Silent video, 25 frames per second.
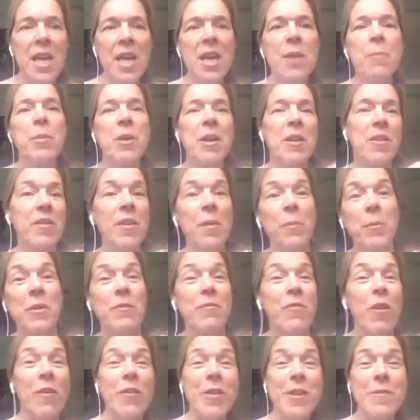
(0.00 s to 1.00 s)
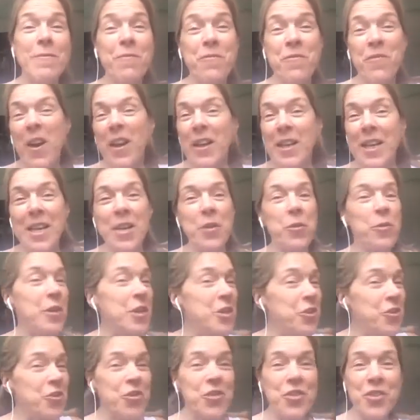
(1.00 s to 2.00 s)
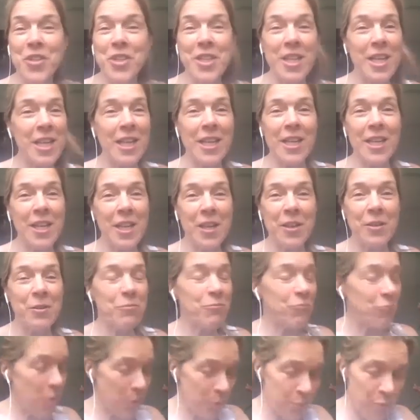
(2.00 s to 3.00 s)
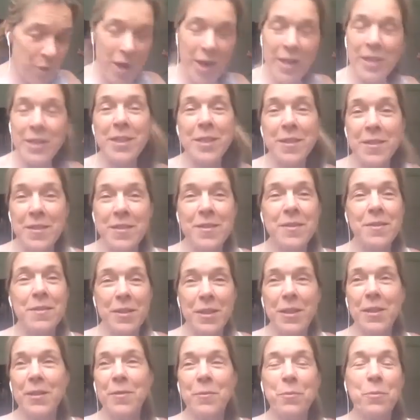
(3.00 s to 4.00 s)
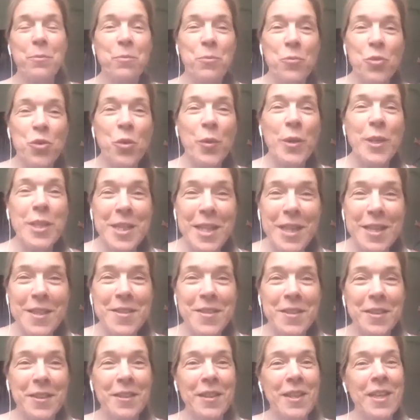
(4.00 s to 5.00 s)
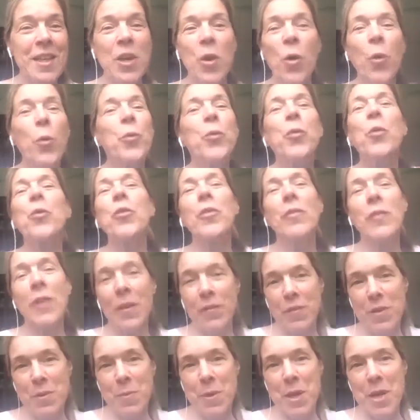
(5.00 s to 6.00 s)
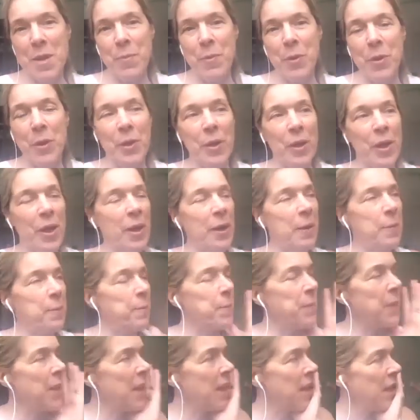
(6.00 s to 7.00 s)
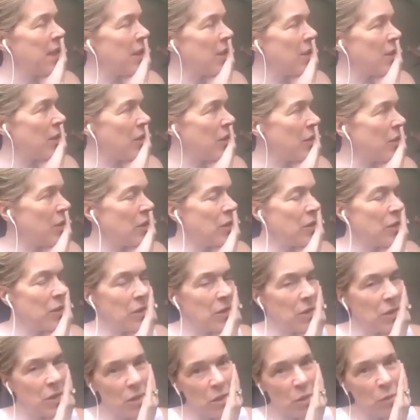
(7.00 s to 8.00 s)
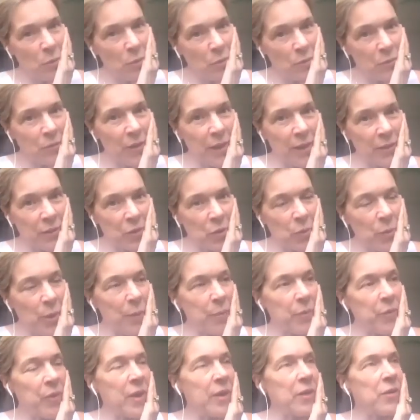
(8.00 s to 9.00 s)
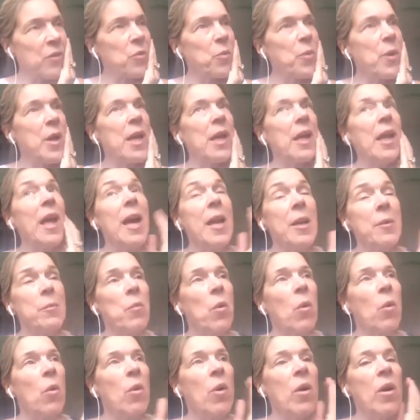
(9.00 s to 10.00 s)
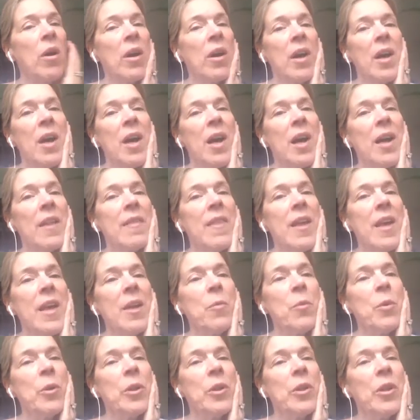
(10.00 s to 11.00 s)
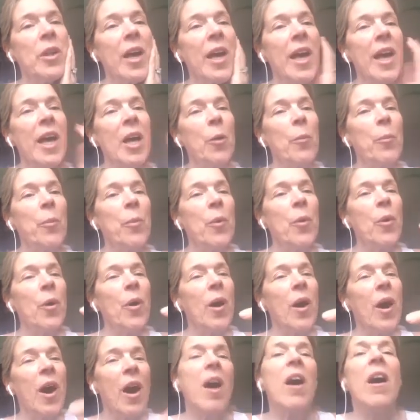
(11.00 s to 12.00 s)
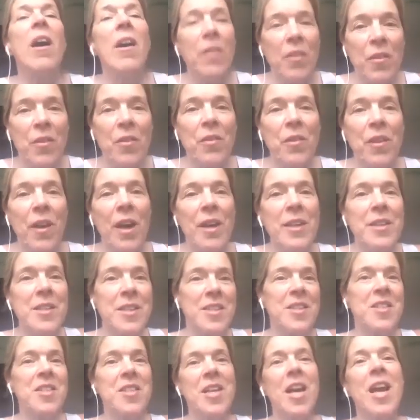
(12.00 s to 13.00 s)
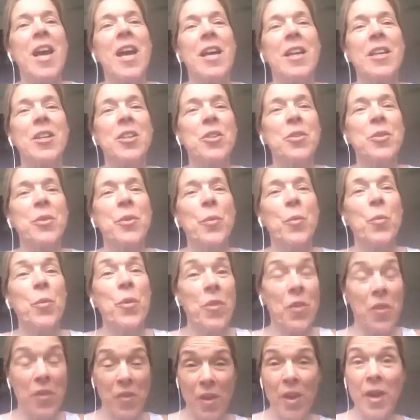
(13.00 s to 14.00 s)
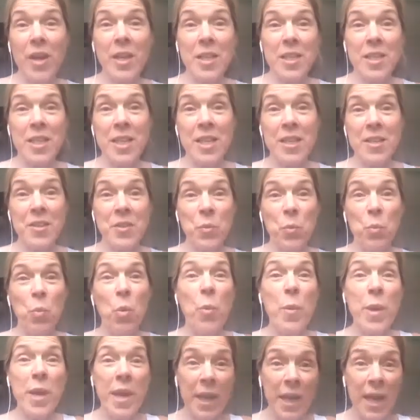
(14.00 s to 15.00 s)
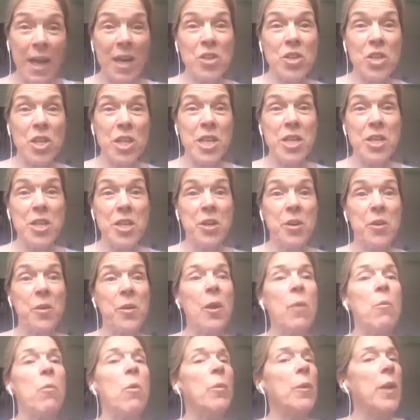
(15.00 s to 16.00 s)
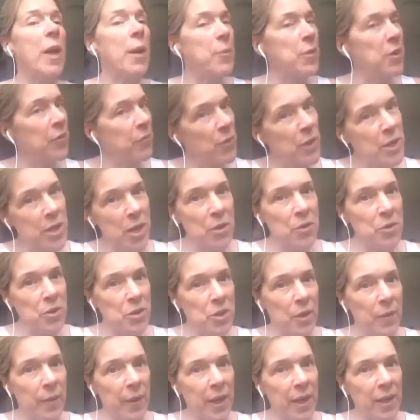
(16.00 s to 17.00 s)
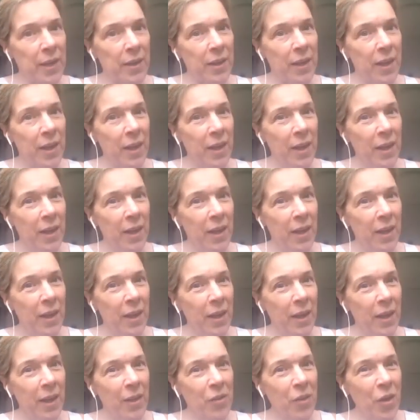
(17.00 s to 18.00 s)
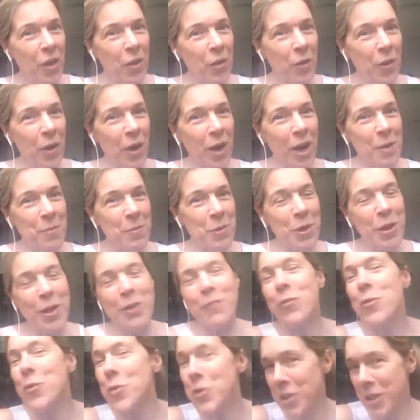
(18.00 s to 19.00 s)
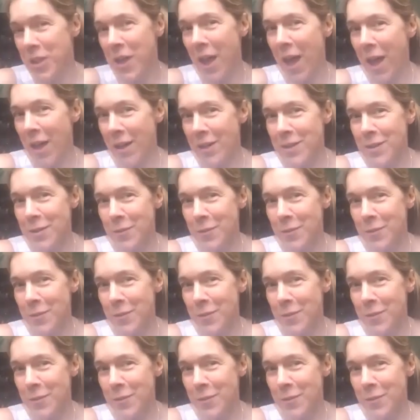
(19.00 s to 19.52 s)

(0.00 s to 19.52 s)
But it's something very funny or interesting. Rob Brydon has joined us, and all sorts of lovely people that you will find on the website as well, and more. And they will help us understand with the scientists what we can actually do and what will happen if we don't do it. So I'm looking forward to that.